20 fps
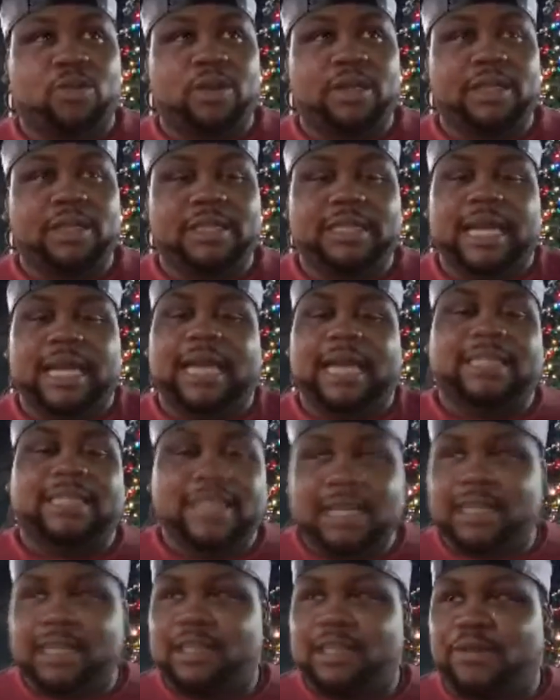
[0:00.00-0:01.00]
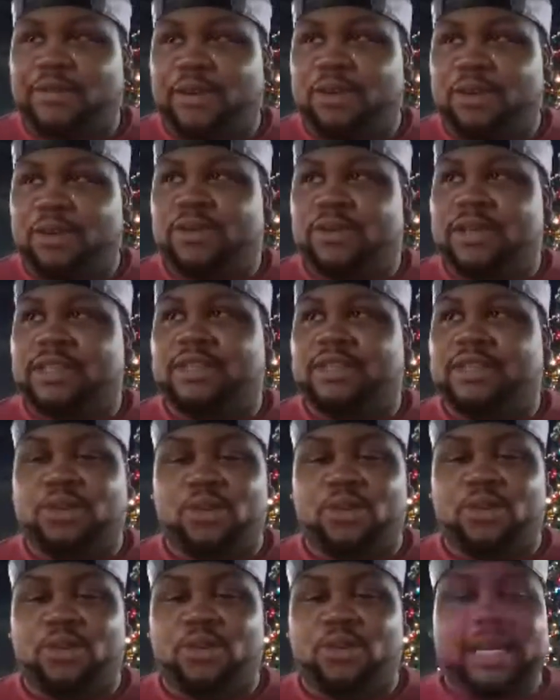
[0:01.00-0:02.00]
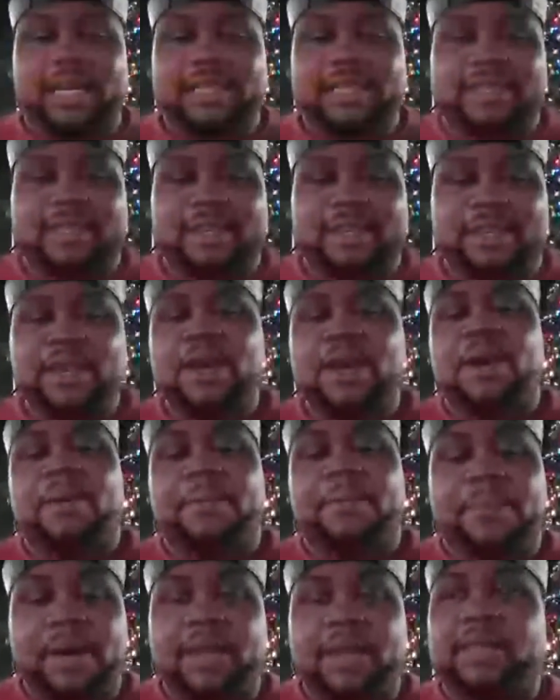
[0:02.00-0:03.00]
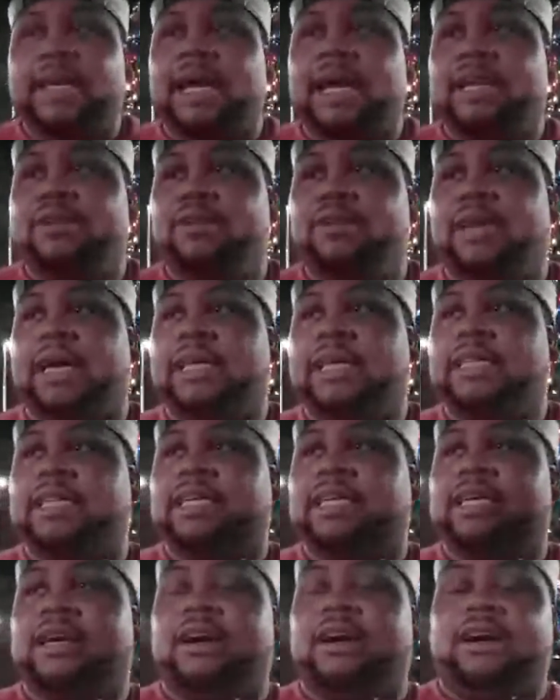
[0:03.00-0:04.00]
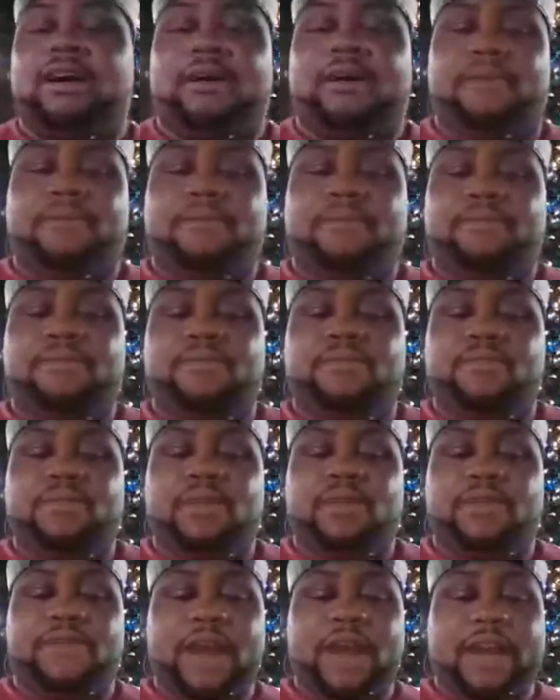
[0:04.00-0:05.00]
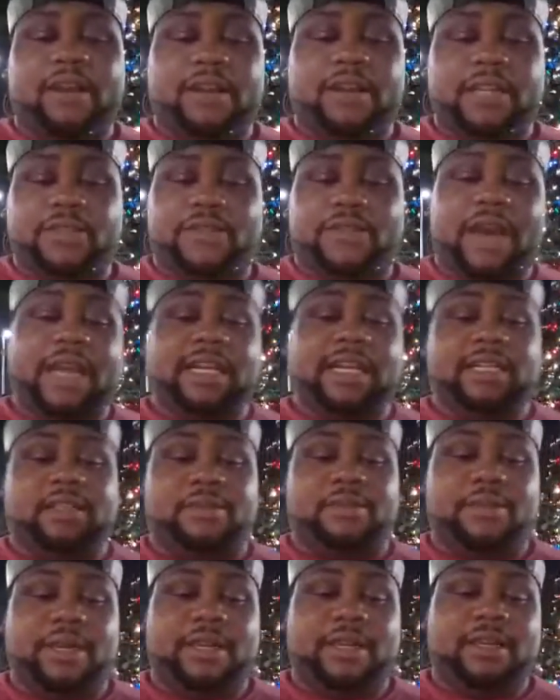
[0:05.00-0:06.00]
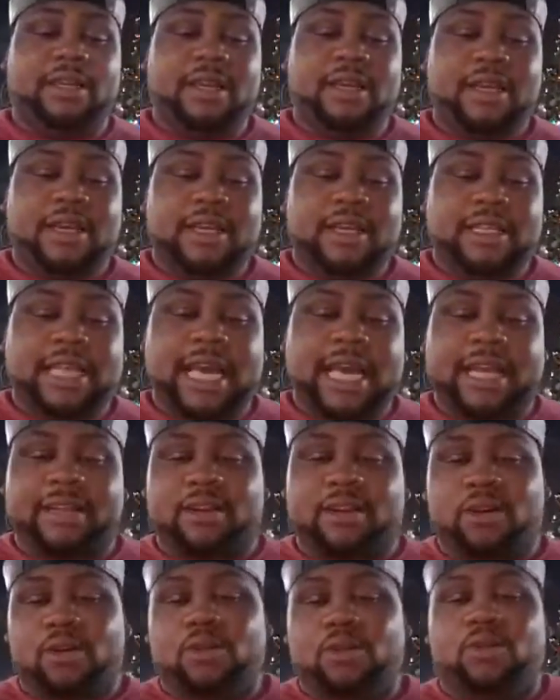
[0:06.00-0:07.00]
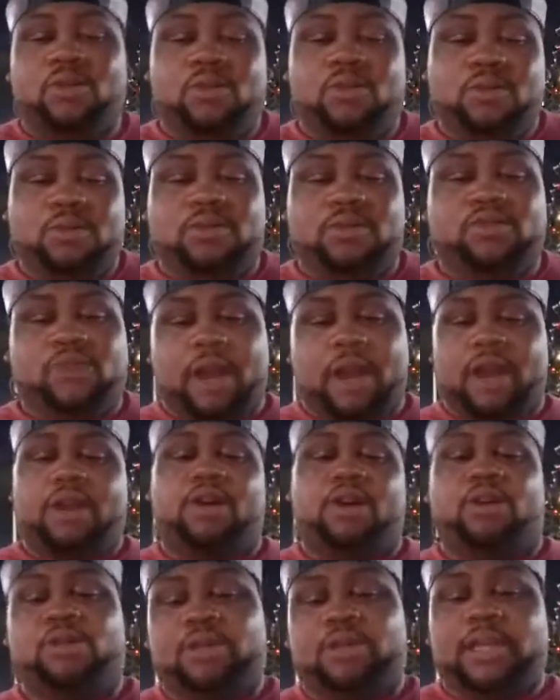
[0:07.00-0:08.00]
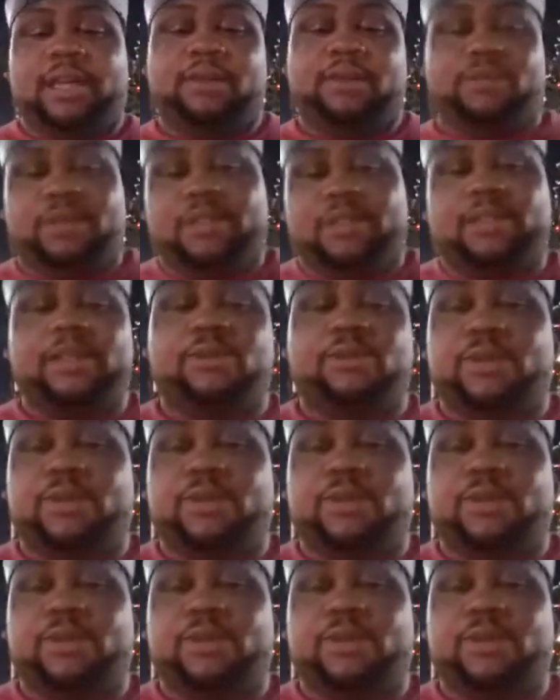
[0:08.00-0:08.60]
It's not as good as the first one because the story's not as good. But I do like the fighter he's fighting. To me, that whole Drago thing was was